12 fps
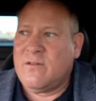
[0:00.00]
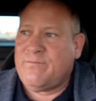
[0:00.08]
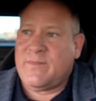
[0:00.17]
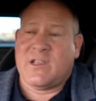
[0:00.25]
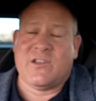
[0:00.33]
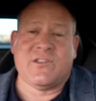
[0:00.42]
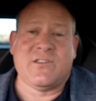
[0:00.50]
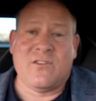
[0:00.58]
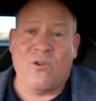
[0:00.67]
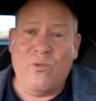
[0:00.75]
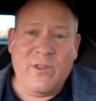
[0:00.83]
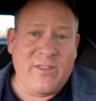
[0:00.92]
because
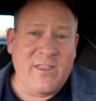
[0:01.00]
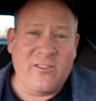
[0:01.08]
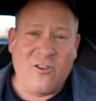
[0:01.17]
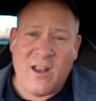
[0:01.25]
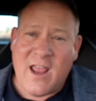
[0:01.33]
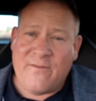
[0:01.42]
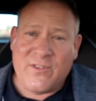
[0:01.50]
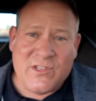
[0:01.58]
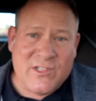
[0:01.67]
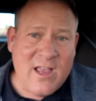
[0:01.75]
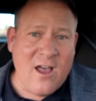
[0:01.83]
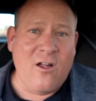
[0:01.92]
the only thing they're going to have to
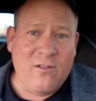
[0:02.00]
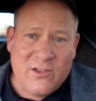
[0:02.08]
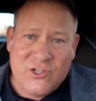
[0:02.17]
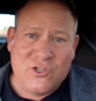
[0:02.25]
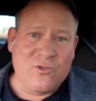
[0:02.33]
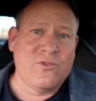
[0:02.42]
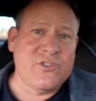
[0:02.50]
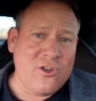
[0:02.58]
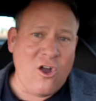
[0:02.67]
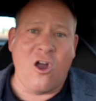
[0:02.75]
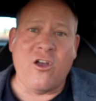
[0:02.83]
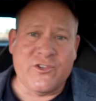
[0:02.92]
sell is used
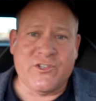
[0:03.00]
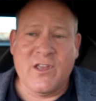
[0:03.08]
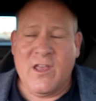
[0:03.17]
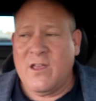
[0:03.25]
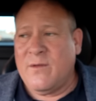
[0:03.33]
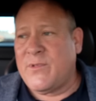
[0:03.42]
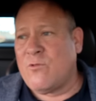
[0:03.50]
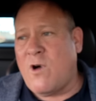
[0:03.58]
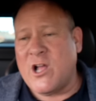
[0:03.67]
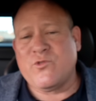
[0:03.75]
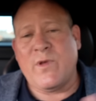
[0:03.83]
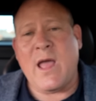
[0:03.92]
cars. But
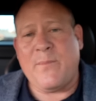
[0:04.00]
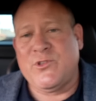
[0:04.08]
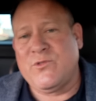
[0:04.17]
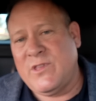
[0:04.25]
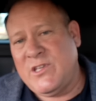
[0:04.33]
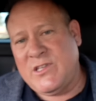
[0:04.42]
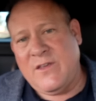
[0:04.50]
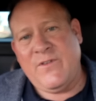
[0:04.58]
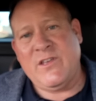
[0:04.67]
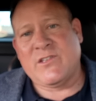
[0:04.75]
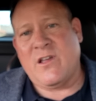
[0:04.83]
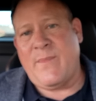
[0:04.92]
watch what happens when these
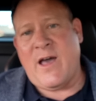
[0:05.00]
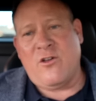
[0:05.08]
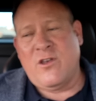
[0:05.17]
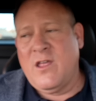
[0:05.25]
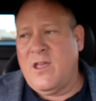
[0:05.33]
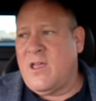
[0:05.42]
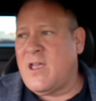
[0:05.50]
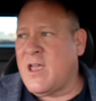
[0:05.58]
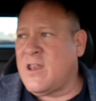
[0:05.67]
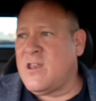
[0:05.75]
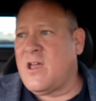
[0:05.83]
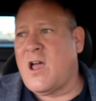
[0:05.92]
EVs come out.
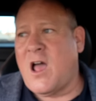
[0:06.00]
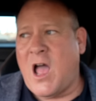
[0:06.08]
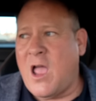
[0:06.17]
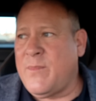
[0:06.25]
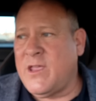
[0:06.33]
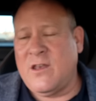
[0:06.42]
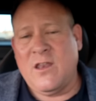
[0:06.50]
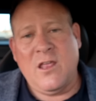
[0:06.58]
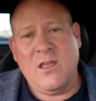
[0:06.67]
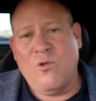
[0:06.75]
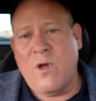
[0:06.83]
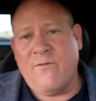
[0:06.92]
And I mean,
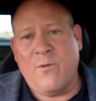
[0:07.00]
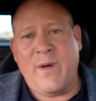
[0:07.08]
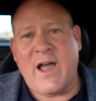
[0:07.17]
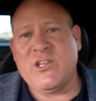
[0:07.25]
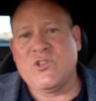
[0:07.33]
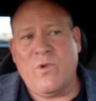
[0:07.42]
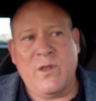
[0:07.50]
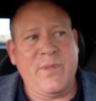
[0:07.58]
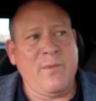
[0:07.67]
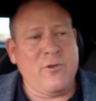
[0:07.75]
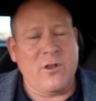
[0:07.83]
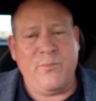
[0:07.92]
whoever buys one,
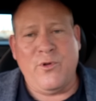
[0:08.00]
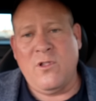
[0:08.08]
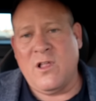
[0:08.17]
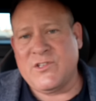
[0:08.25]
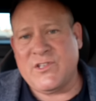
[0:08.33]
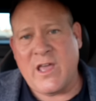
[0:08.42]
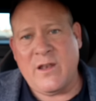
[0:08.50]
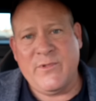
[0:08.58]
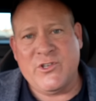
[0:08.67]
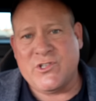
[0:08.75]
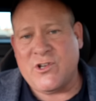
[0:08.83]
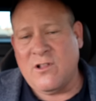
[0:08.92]
people are going to pull alongside them
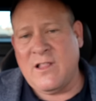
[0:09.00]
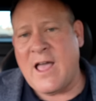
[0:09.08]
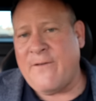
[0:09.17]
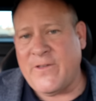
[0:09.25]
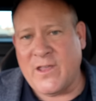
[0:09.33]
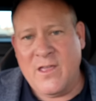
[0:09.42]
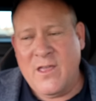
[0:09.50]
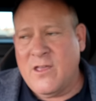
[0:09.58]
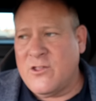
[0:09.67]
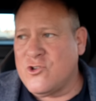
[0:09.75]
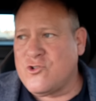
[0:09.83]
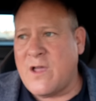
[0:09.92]
and just start laughing.
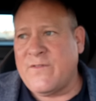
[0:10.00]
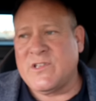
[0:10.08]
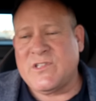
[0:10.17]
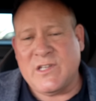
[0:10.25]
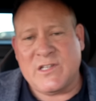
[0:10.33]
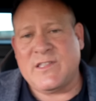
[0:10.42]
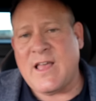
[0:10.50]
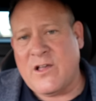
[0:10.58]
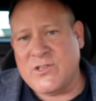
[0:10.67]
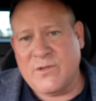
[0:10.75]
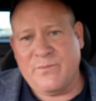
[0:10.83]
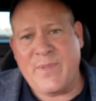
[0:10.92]
You're driving a
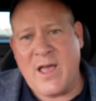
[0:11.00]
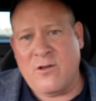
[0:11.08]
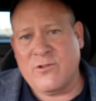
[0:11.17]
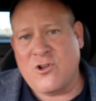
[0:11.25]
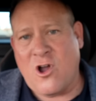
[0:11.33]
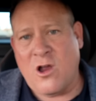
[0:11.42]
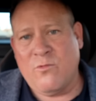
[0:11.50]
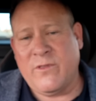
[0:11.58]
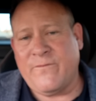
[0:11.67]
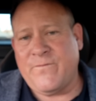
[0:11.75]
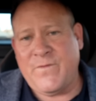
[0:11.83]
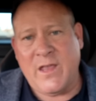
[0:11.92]
6,000 pound car
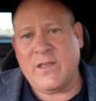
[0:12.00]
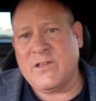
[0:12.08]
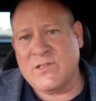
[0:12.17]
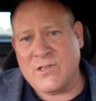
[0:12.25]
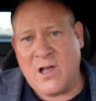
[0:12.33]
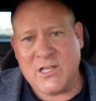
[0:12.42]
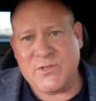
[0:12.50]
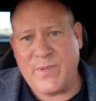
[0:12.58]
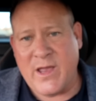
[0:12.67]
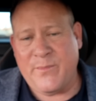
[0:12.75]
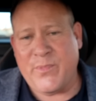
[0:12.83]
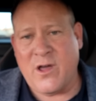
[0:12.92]
with a fake exhaust
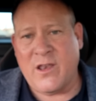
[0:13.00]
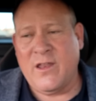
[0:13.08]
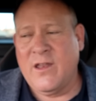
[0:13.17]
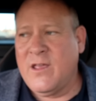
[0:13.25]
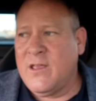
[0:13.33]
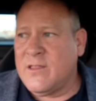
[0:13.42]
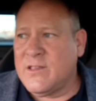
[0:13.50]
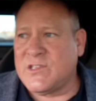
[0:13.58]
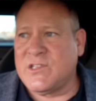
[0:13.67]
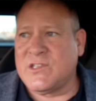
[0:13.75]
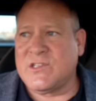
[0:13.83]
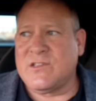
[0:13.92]
pipe on it.
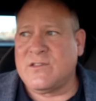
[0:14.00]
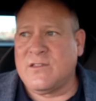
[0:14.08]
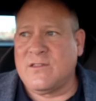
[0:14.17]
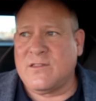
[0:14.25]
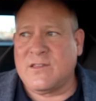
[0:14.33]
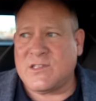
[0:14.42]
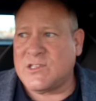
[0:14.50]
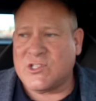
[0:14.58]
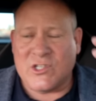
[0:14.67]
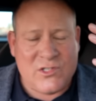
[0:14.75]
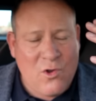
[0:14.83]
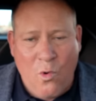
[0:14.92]
This is
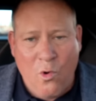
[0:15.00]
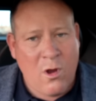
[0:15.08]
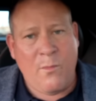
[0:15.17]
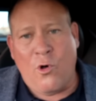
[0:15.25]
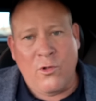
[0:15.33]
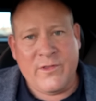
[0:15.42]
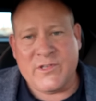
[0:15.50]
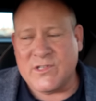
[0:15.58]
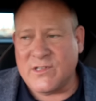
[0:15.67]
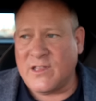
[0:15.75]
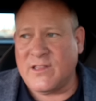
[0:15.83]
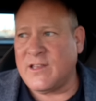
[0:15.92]
just horrible. This
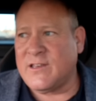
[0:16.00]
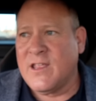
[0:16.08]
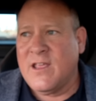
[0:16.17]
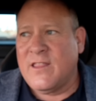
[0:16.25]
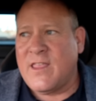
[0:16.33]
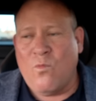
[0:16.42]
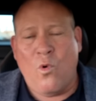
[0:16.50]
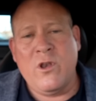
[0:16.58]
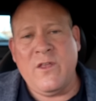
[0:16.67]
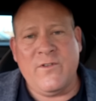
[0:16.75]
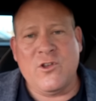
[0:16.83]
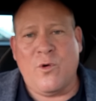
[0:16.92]
is that
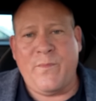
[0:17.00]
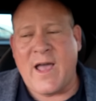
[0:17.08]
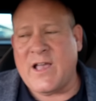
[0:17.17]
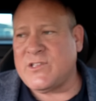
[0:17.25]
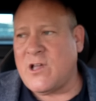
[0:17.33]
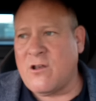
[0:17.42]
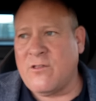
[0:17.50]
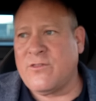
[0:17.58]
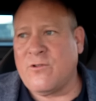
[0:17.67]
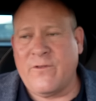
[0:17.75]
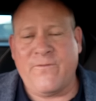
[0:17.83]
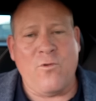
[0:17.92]
won't even go past
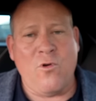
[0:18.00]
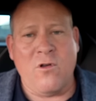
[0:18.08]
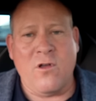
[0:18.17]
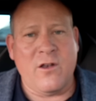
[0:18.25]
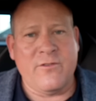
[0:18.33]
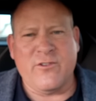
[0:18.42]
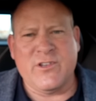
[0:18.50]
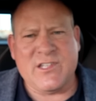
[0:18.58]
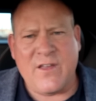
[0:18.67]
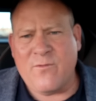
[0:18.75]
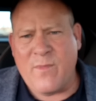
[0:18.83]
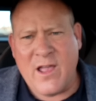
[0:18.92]
134 or
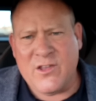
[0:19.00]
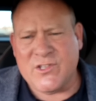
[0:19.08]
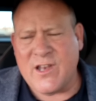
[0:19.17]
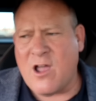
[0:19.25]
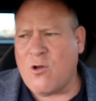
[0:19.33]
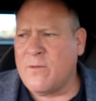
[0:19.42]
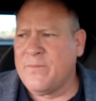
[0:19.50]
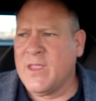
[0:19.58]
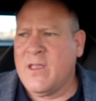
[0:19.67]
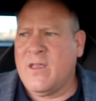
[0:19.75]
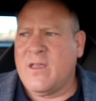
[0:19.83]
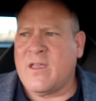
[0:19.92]
137 miles an hour.
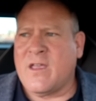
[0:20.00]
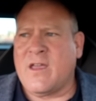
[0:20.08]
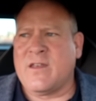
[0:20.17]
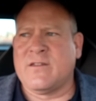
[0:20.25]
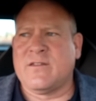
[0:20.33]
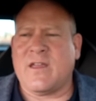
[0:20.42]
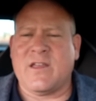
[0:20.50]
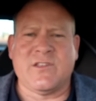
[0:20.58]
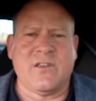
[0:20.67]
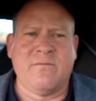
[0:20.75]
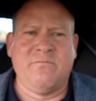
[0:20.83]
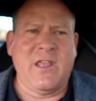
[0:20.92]
And
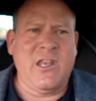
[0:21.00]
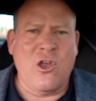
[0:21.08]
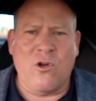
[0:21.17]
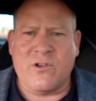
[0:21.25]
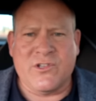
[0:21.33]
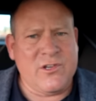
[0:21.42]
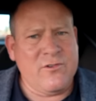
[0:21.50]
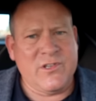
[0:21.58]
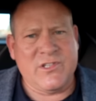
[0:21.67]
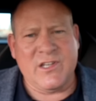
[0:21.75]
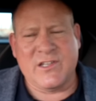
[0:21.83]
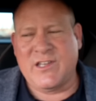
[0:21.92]
as a mediocre
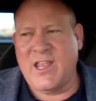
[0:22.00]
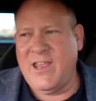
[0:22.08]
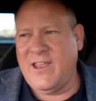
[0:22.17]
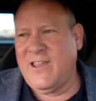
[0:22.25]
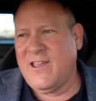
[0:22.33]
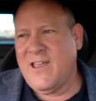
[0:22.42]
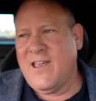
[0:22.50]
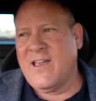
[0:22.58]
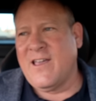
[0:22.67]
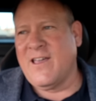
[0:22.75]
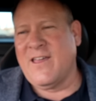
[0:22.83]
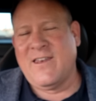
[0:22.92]
0-60,
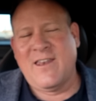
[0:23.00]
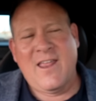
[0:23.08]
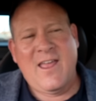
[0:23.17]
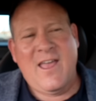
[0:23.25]
and